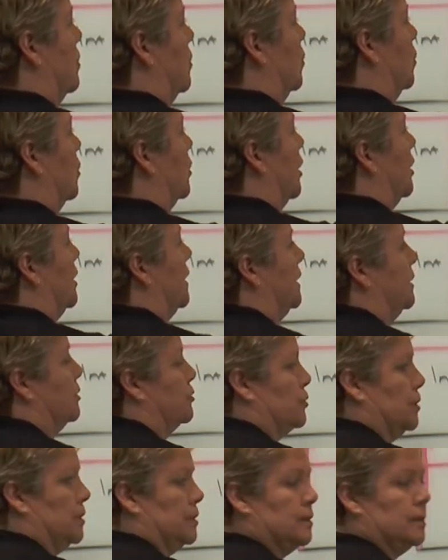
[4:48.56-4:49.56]
will go to
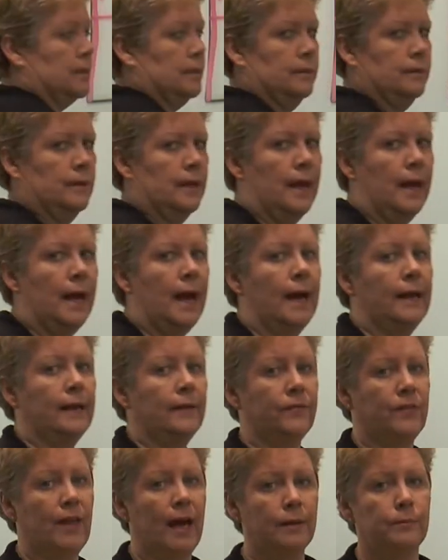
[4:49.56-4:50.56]
interest. And
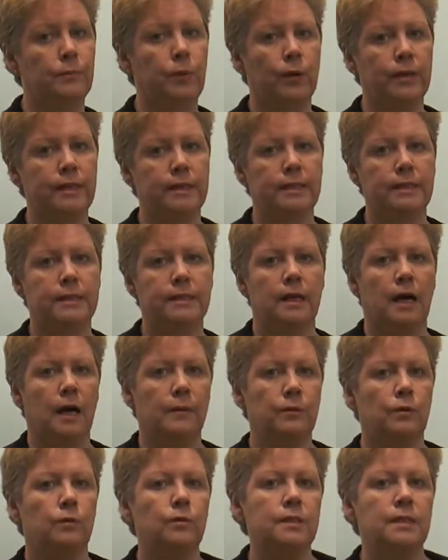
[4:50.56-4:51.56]
at that point in time,
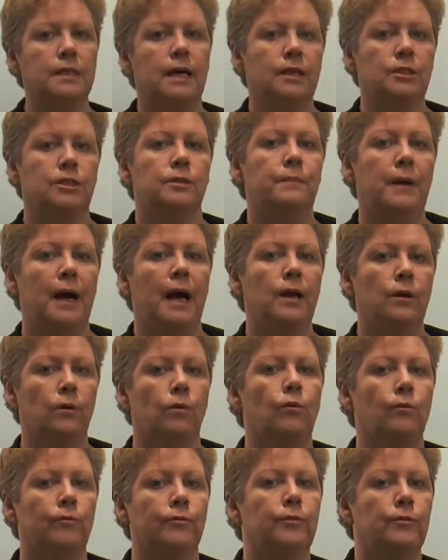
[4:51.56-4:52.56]
you'll start to pay
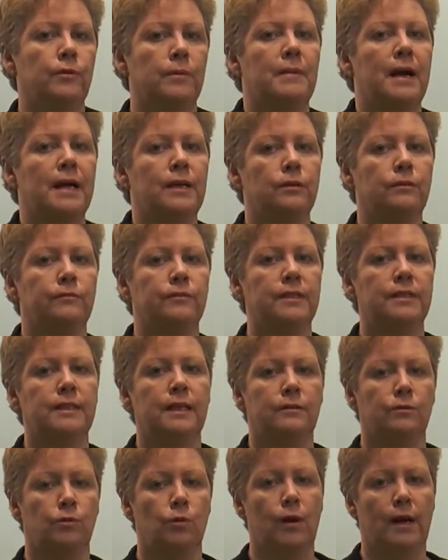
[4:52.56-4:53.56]
off the remainder of the
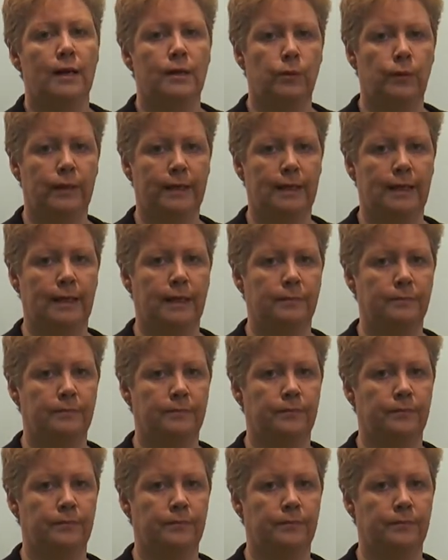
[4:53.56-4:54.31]
debt quite quickly.